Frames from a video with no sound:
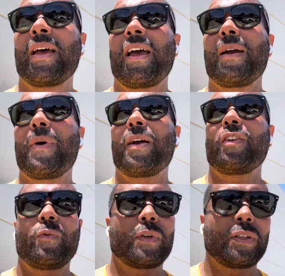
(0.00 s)
Everybody
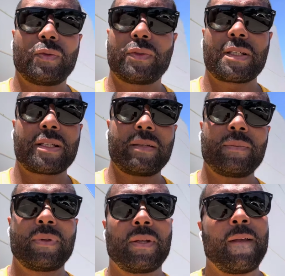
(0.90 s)
know what to do in the gym.
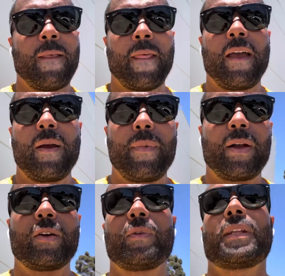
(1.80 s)

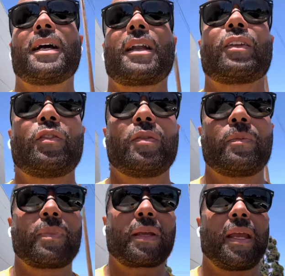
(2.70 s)
Everybody know what they gotta do,
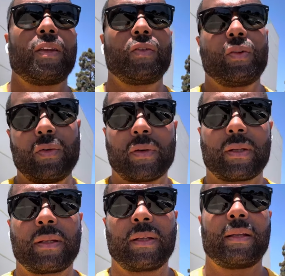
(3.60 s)
but can you do it?
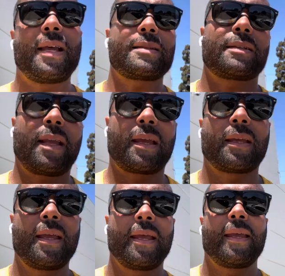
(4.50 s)
That's the thing.
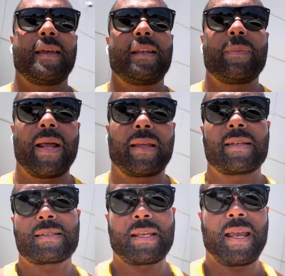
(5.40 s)
Anybody
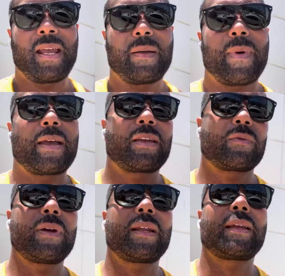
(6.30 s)
can say it, anybody can
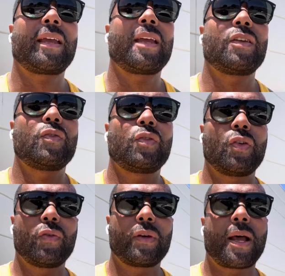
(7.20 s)
read it. Can you
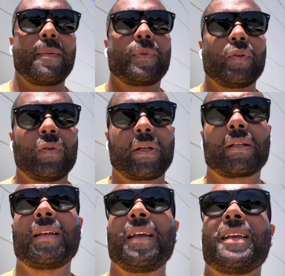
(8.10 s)
do it? I'm doing it.
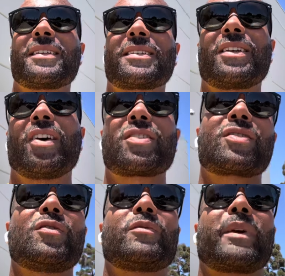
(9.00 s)
See y'all
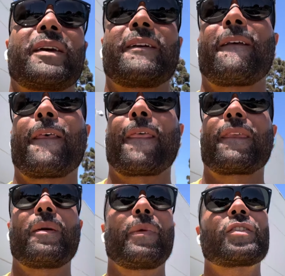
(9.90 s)
soon, man.
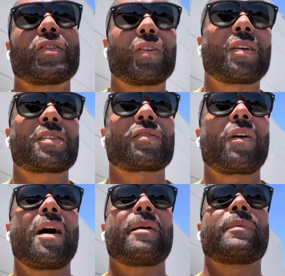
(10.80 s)
Y'all make sure y'all
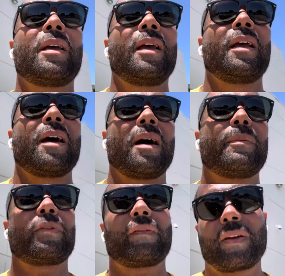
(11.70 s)
subscribe. I
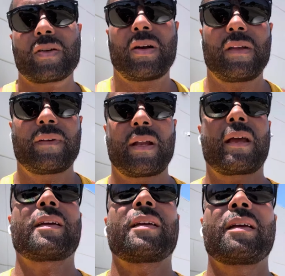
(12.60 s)
motivate y'all every day.